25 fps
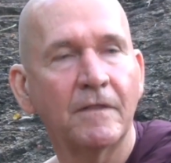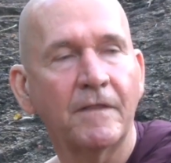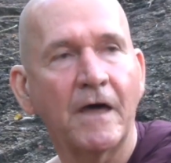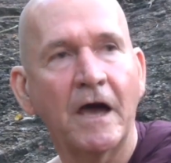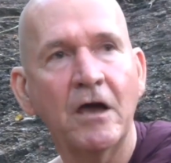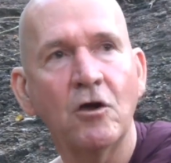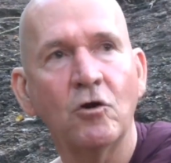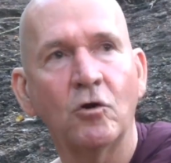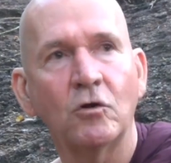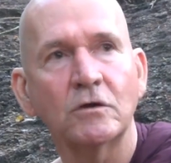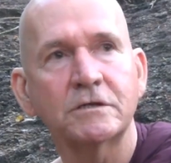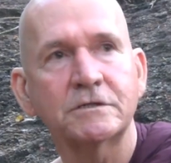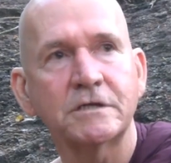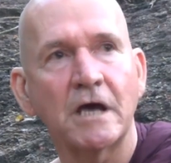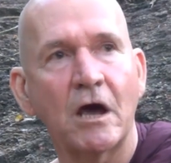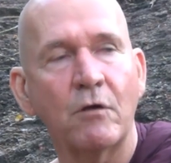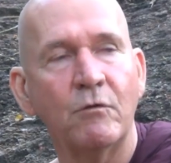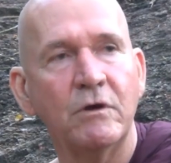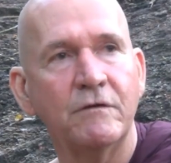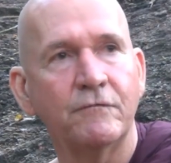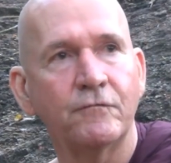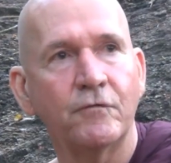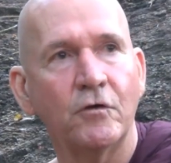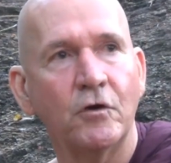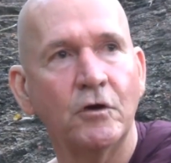They also
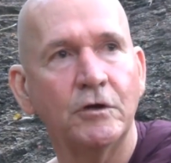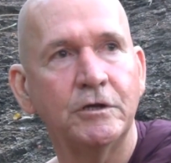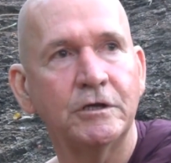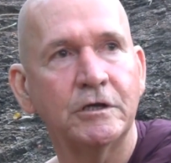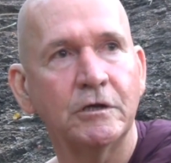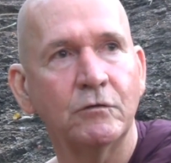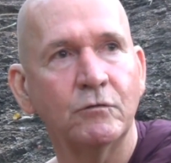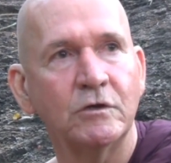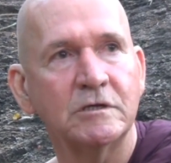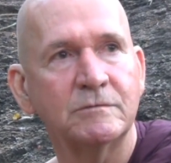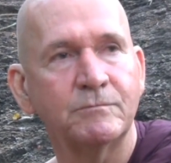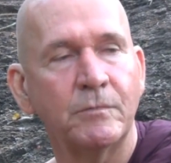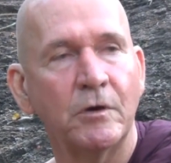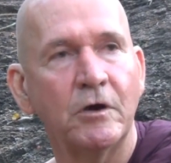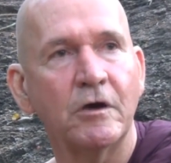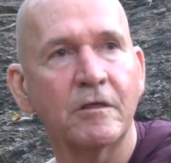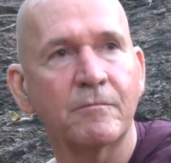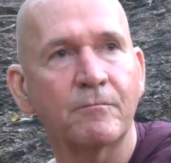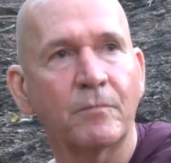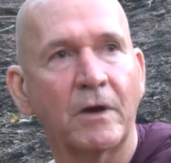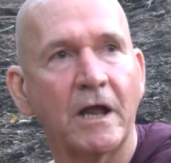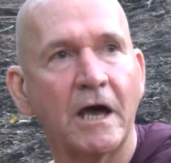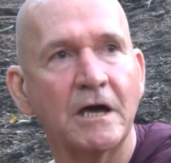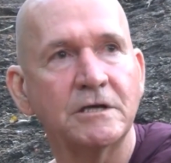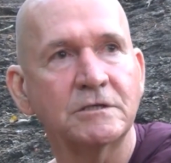referred to as
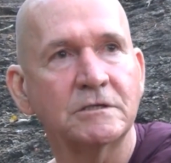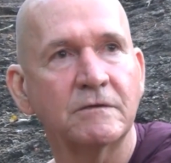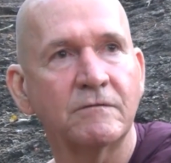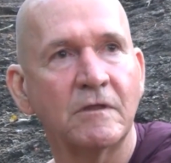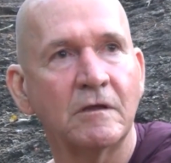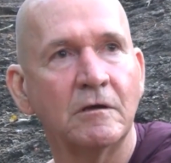birthplace